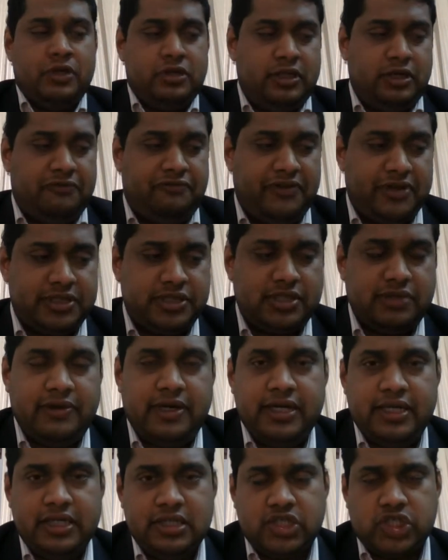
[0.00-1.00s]
The first
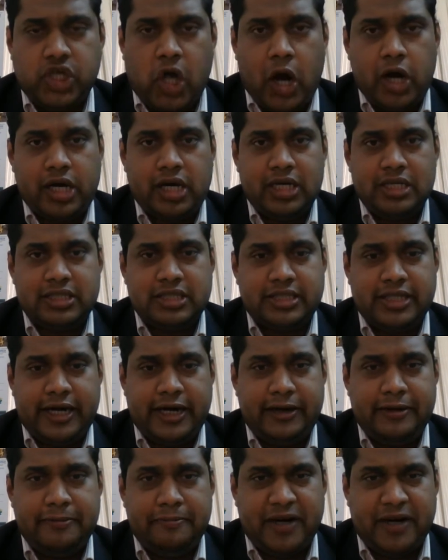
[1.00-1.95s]
one is shortlisted